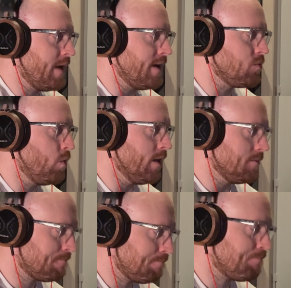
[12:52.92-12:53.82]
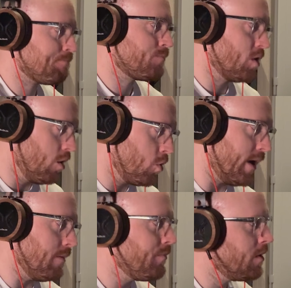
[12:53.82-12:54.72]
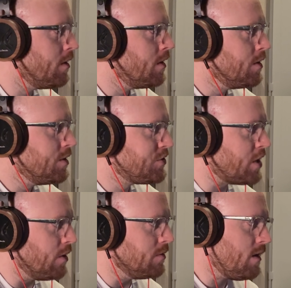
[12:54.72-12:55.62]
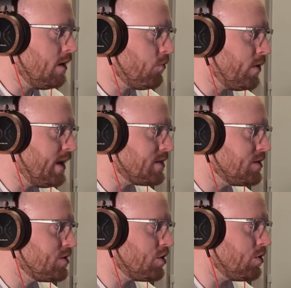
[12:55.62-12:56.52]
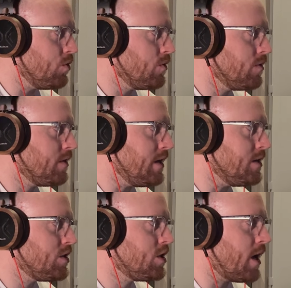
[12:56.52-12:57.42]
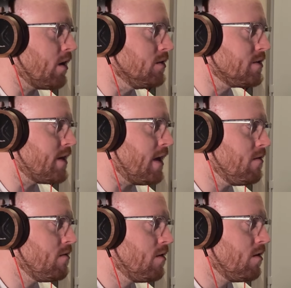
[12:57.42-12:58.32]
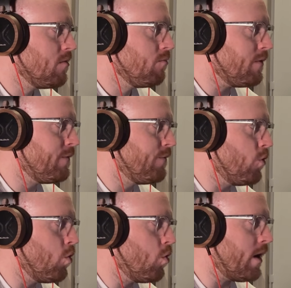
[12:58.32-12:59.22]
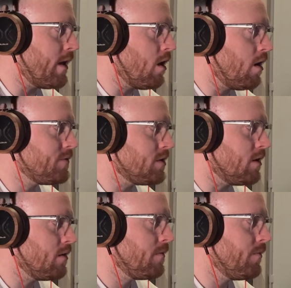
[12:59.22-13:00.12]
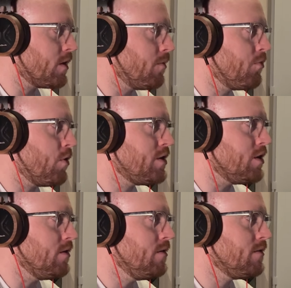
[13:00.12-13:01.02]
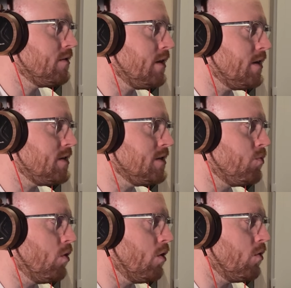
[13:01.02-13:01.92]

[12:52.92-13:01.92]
as well. Okay, so if we listen to these channels then, before and after the compression, this is what